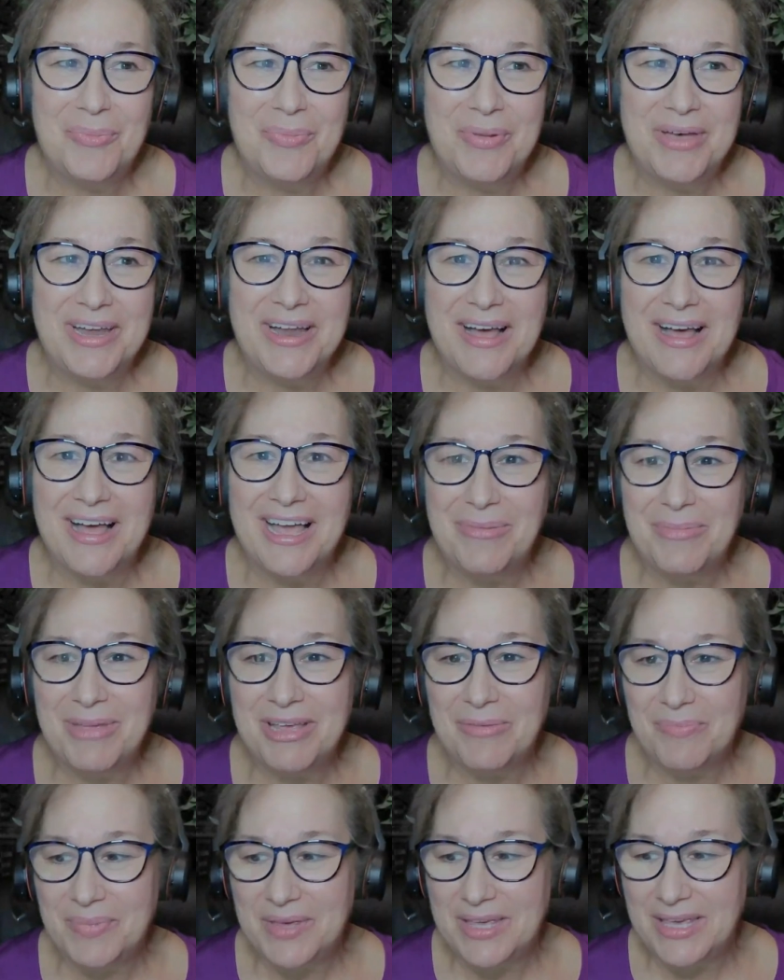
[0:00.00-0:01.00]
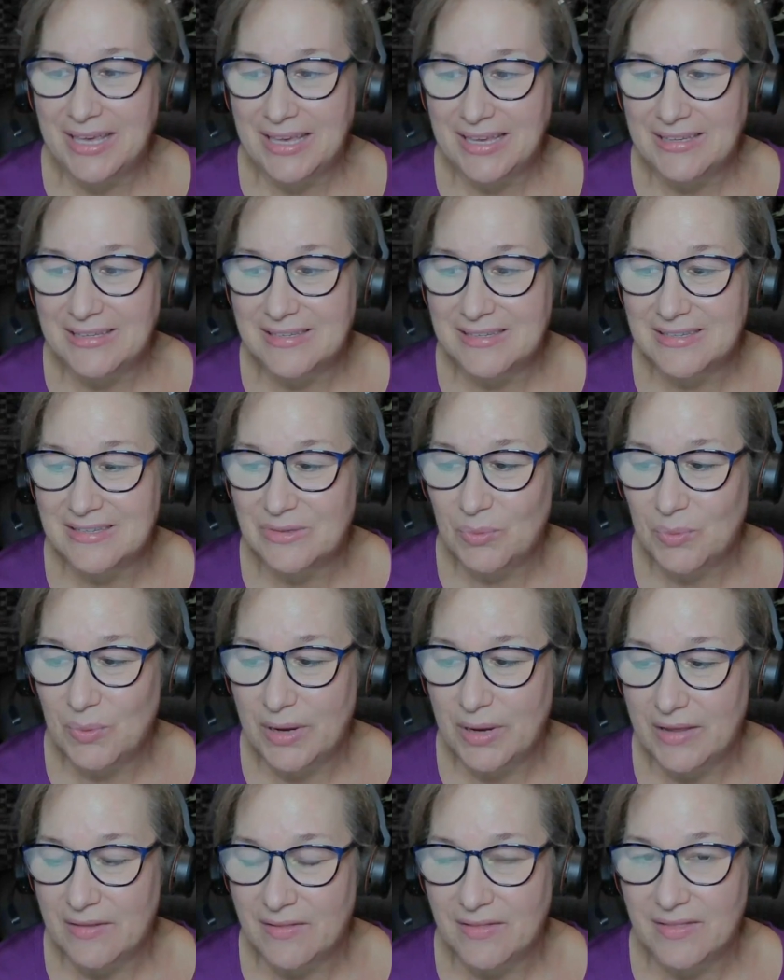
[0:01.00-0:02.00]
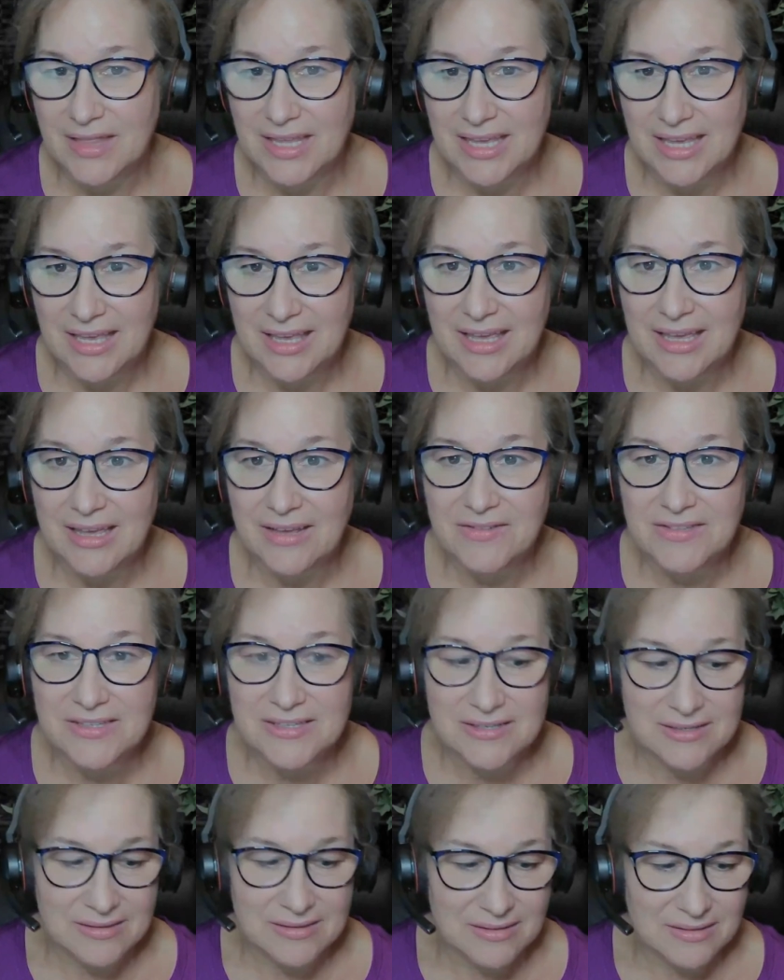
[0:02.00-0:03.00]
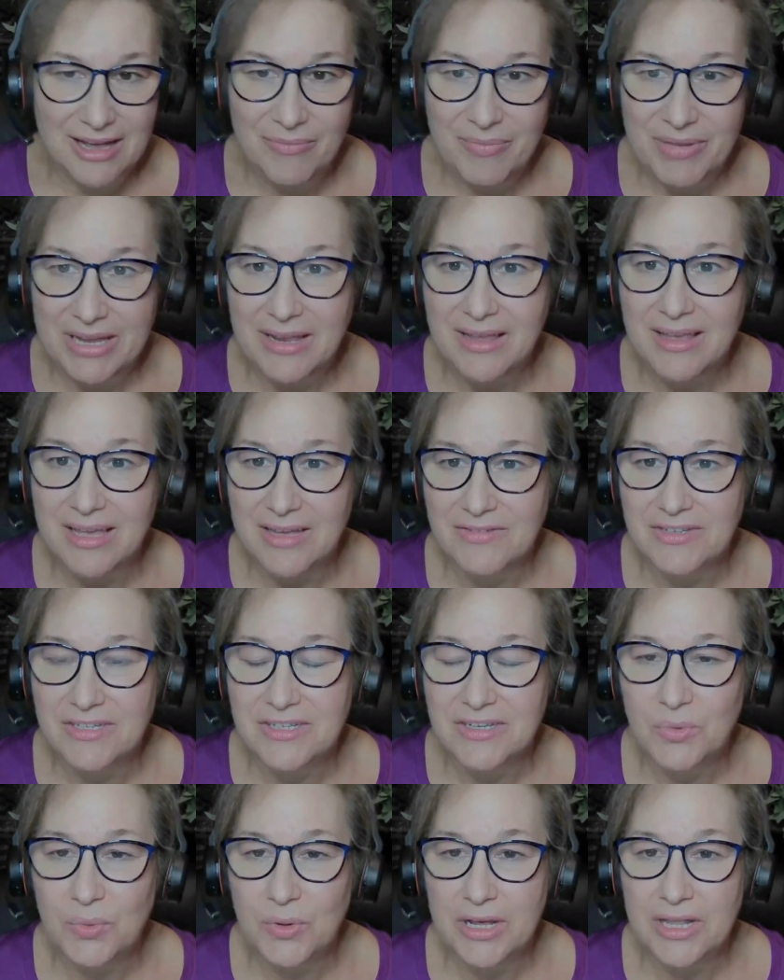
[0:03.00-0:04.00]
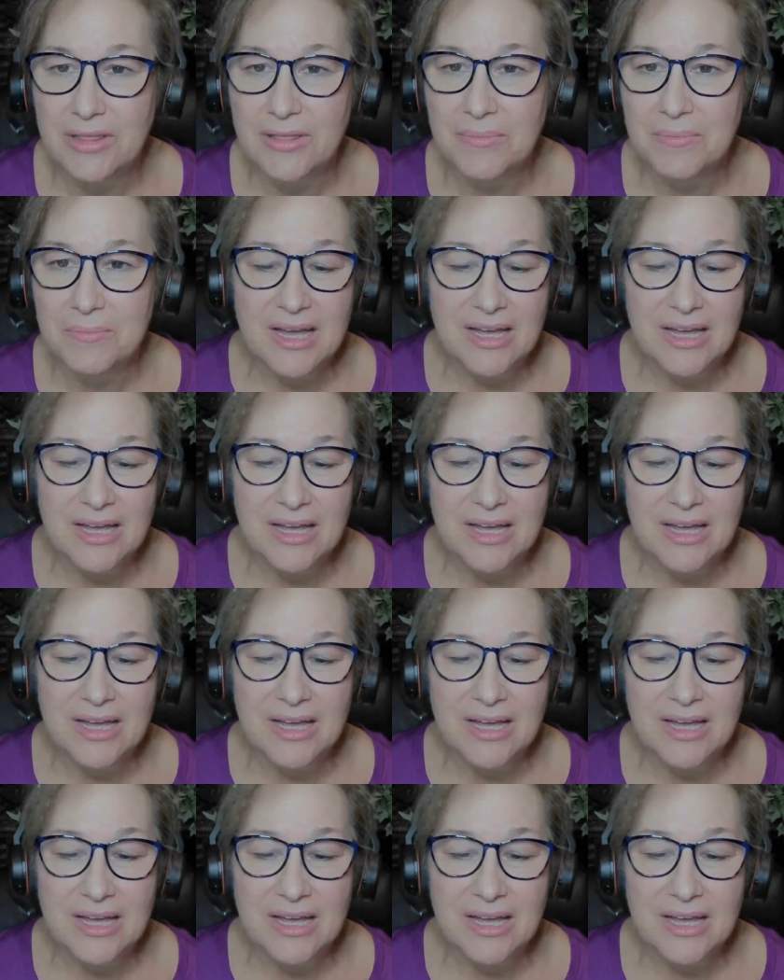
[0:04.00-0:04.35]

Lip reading: But I'm at peace with the gifts I've been gifted with.